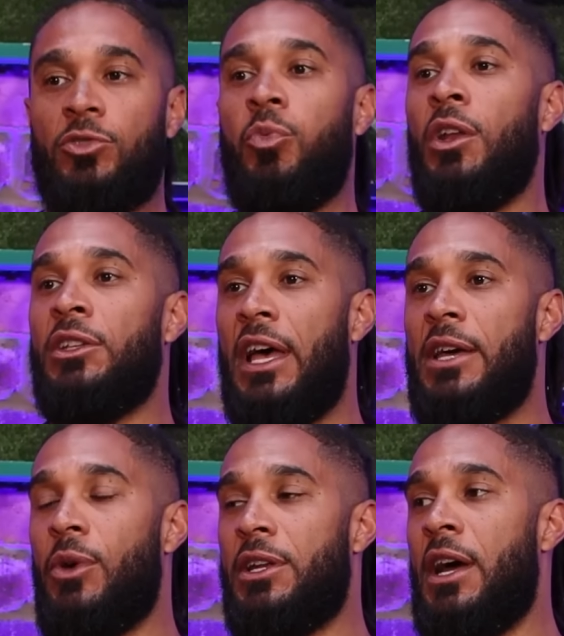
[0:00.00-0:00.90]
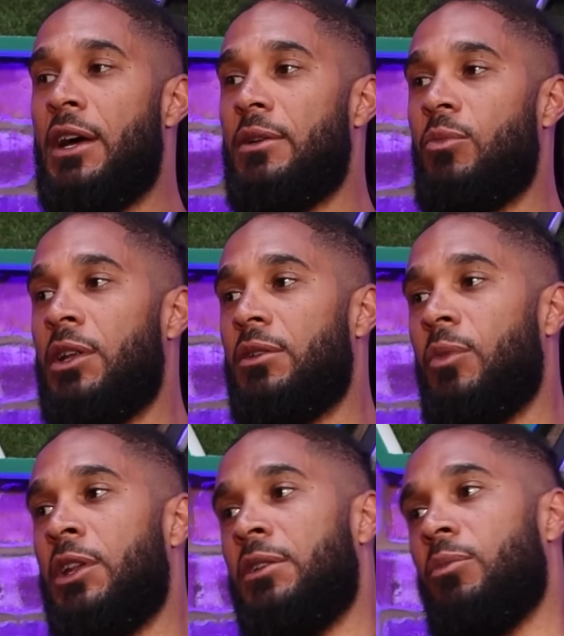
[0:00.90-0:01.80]
Because one day when that when
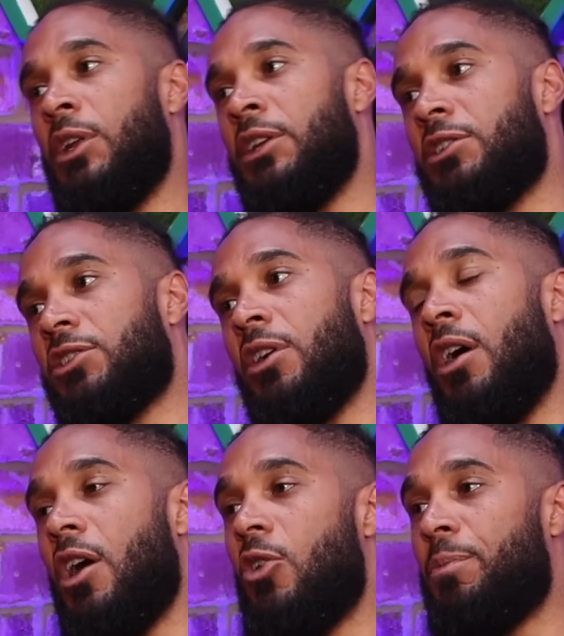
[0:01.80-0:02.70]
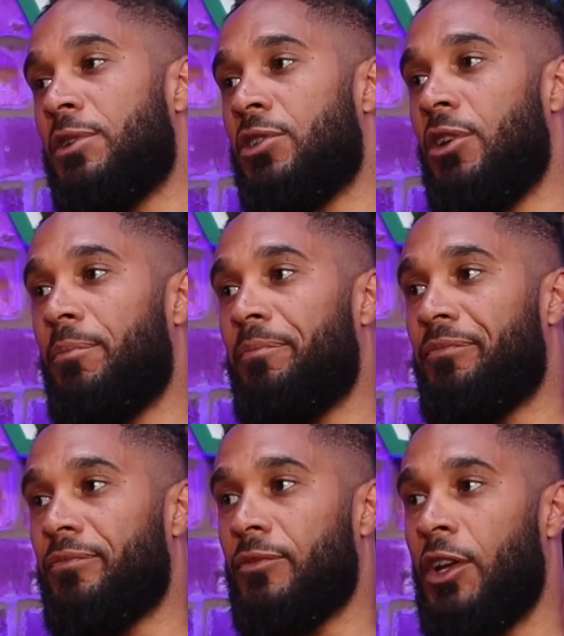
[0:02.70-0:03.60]
when the, when the sky opens
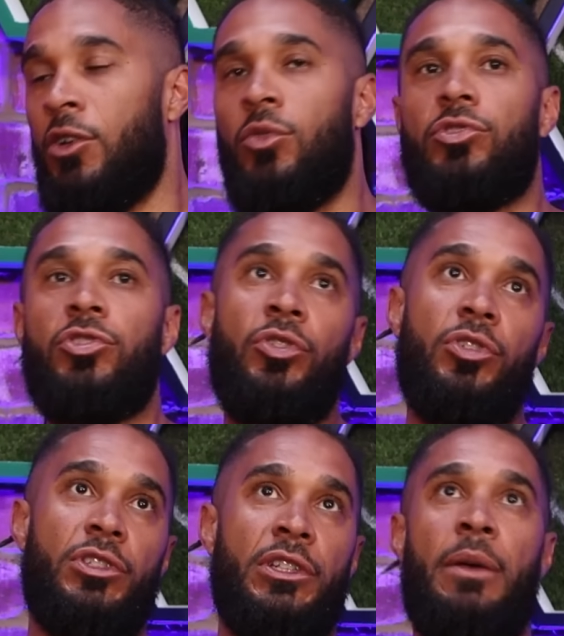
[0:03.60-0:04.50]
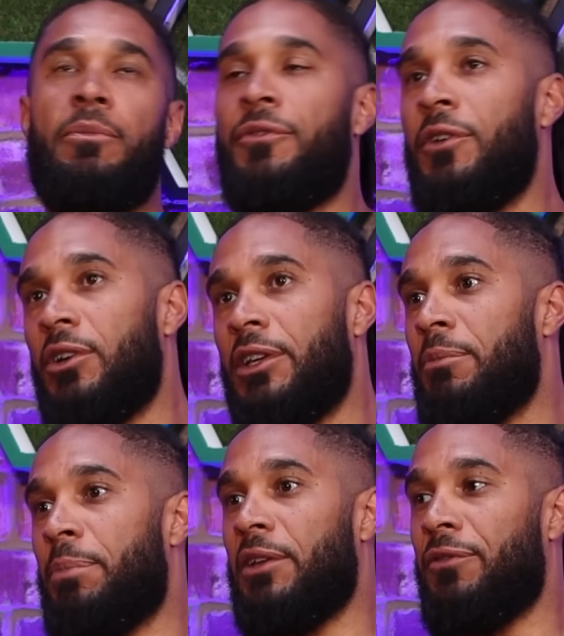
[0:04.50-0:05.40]
up and all sorts of them
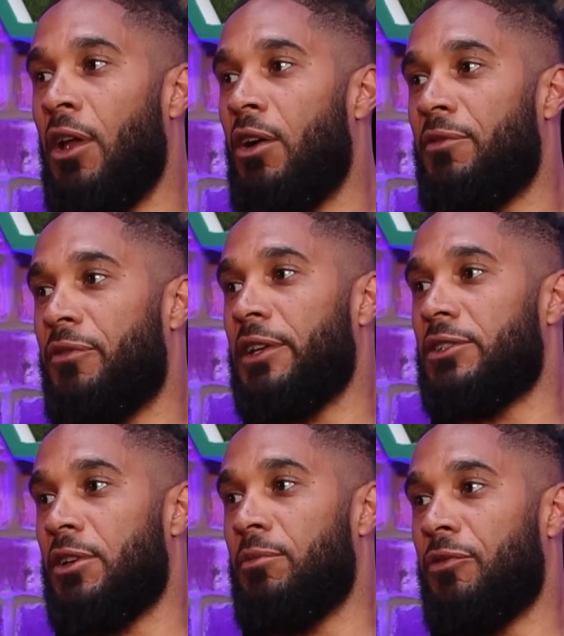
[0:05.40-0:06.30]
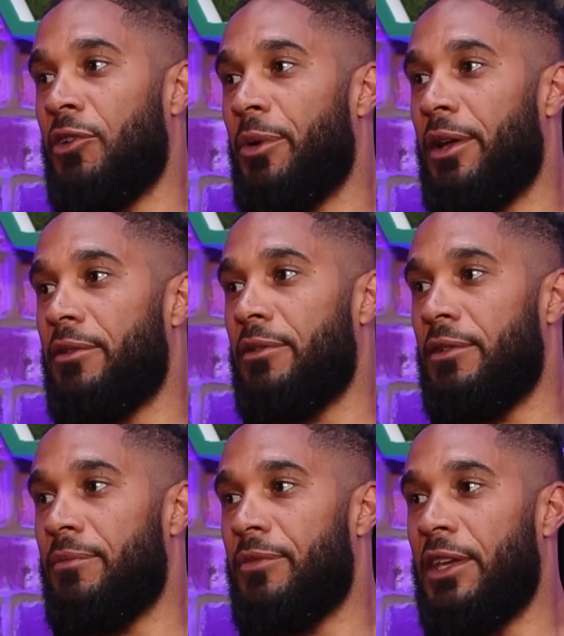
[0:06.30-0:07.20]
fucking big flying things come through it,
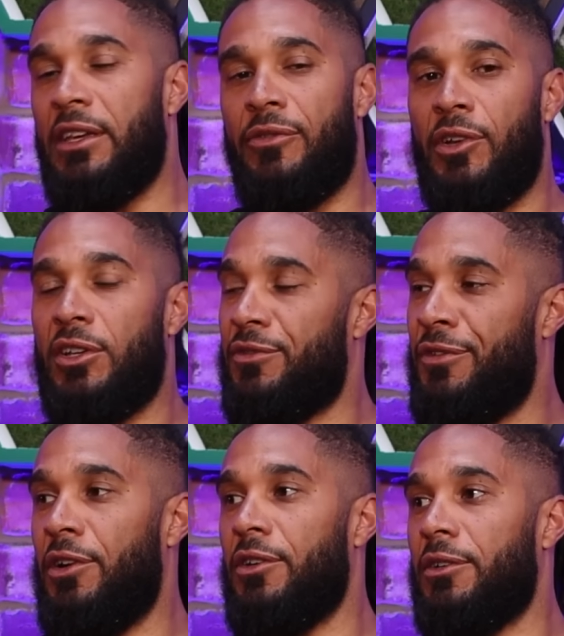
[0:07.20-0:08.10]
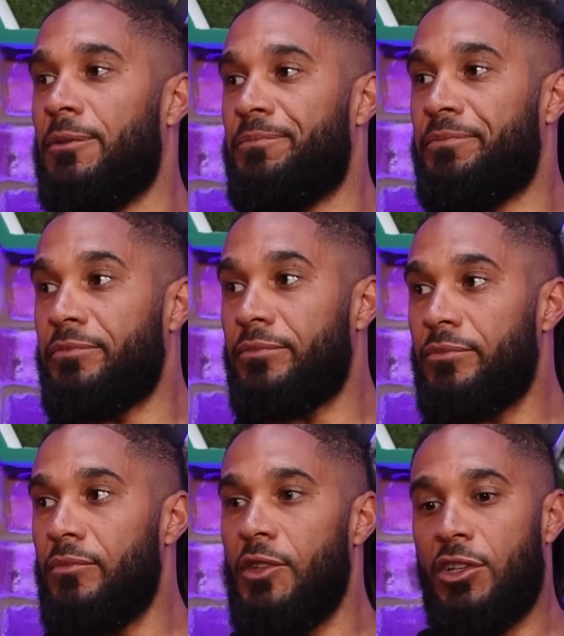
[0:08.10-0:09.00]
evil as fuck,
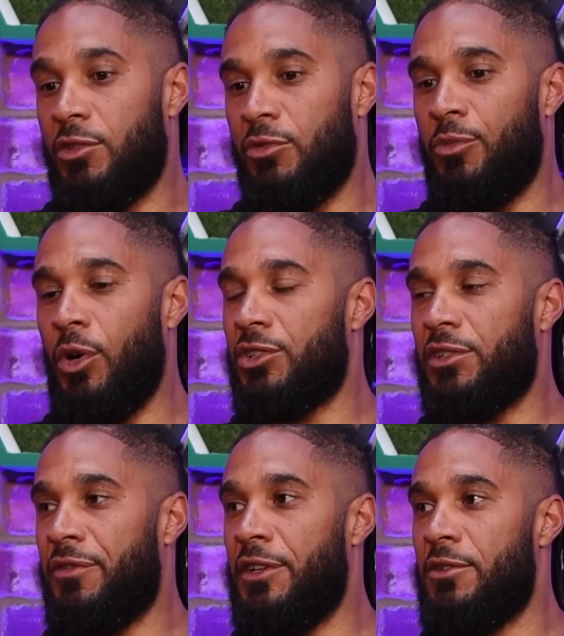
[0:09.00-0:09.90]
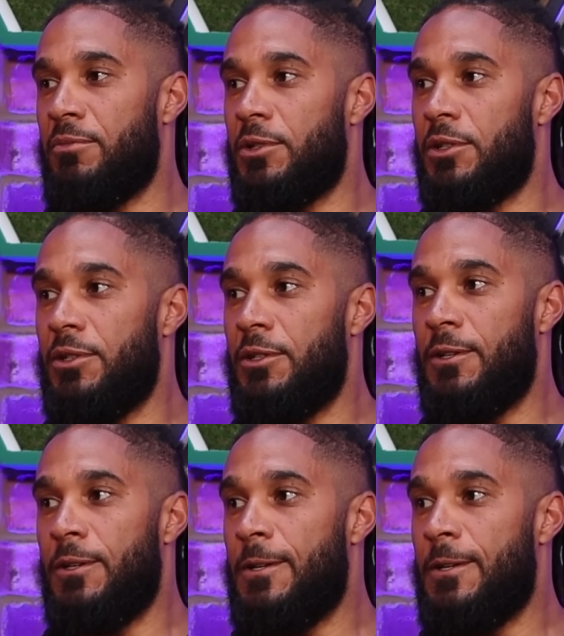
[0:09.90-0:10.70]
because we've watched the films.